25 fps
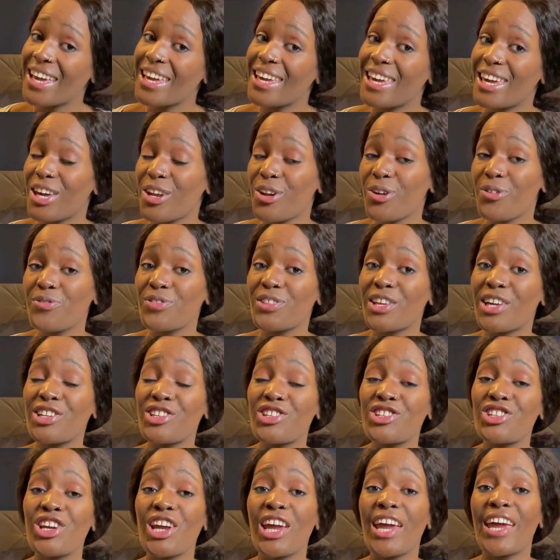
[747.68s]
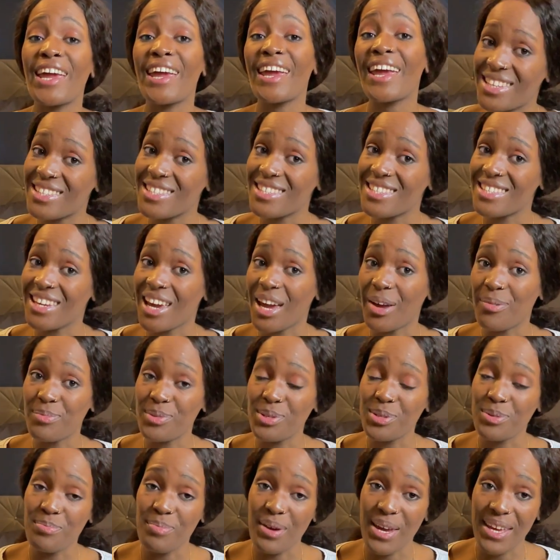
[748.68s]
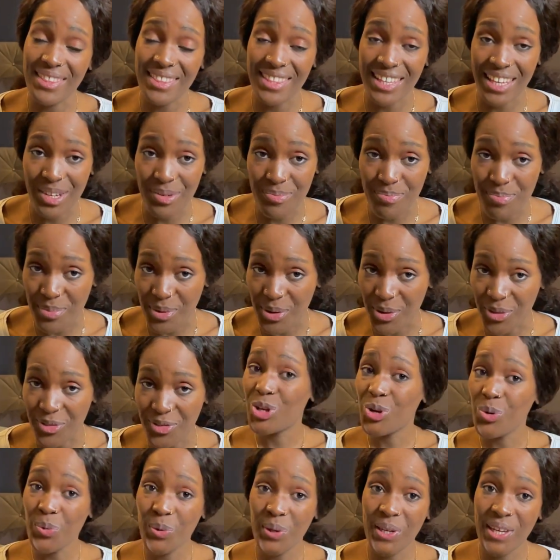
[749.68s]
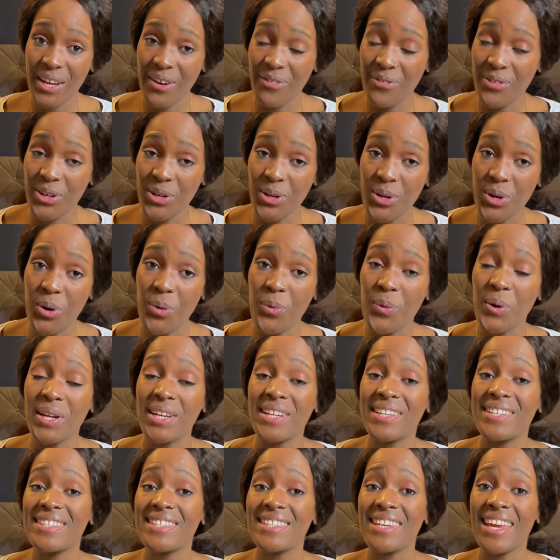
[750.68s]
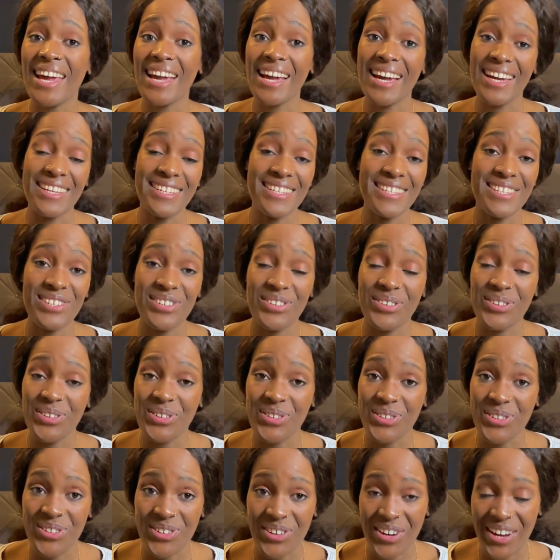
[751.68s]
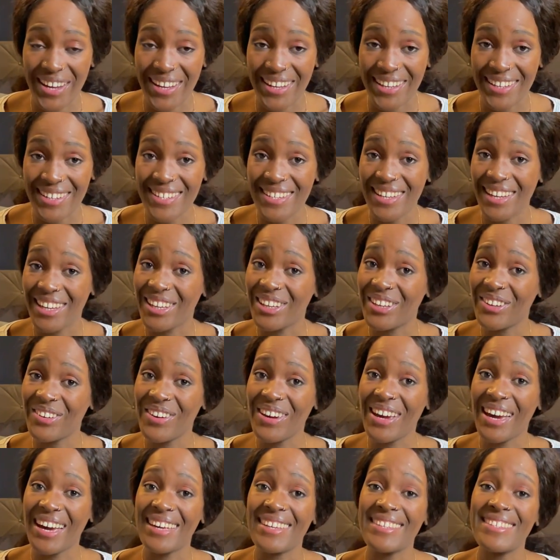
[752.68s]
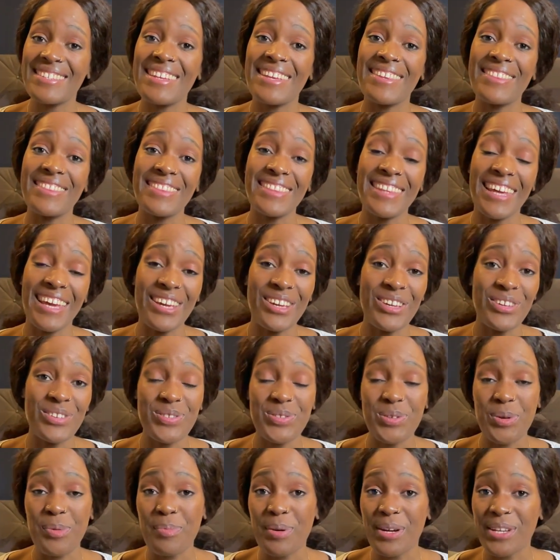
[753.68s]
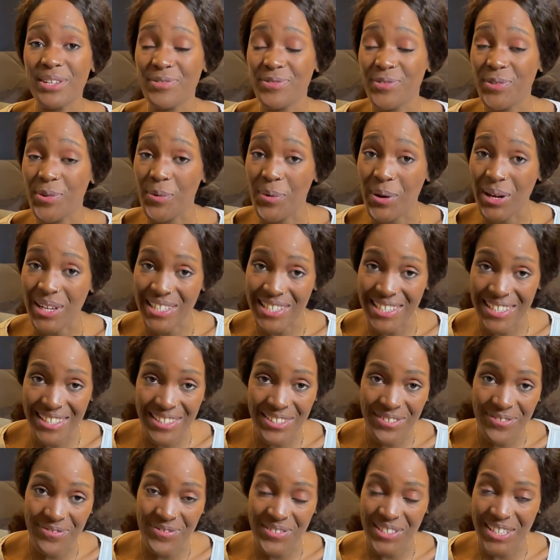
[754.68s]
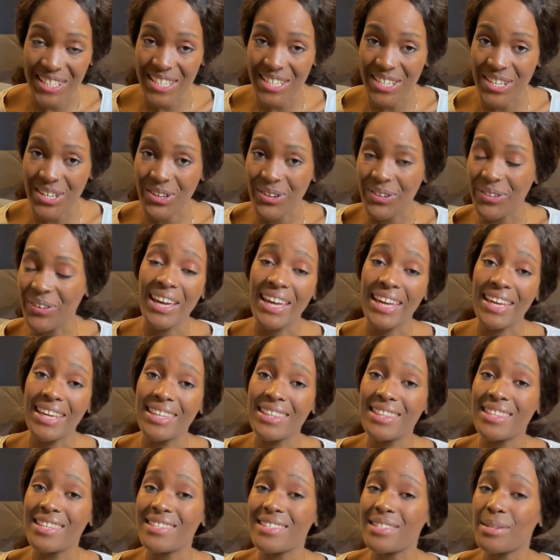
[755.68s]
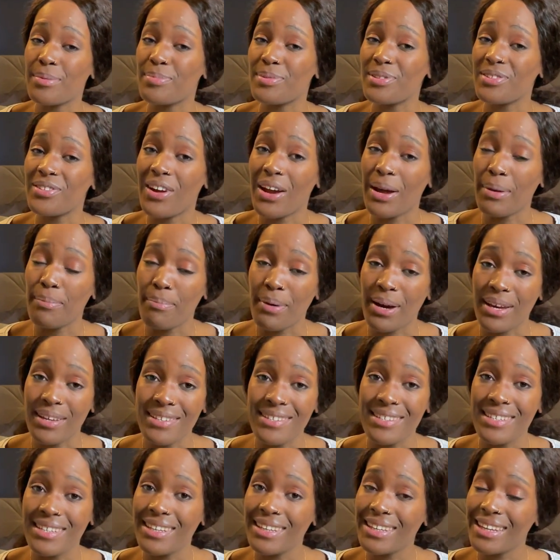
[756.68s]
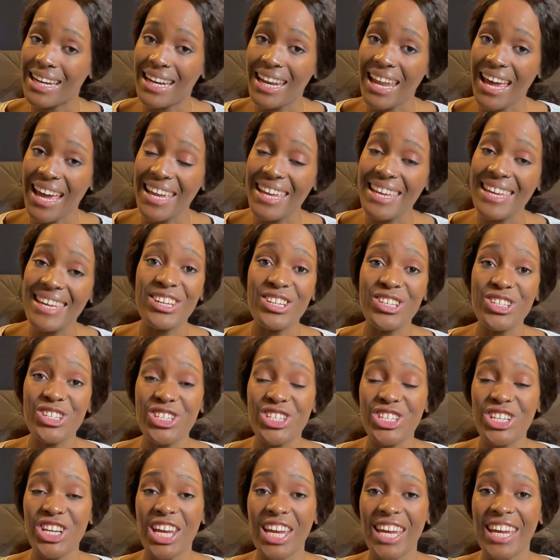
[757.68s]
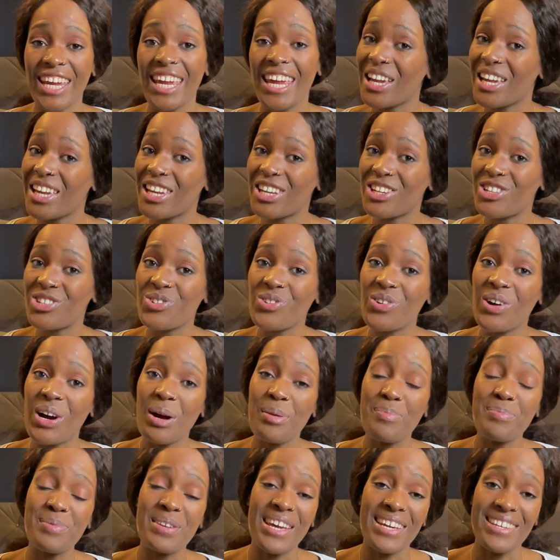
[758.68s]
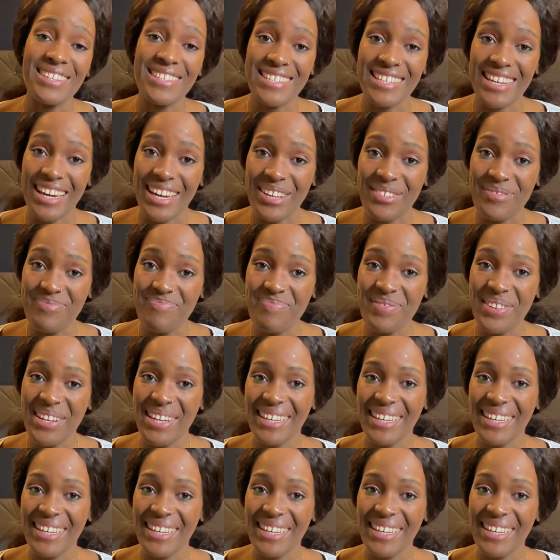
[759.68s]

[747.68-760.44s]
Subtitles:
get off that chair. It's time to make that move. You will never know what it's like until you try it. You guys, thank you so much for watching the video. Hit the subscribe button, like and share. Catch you up next time.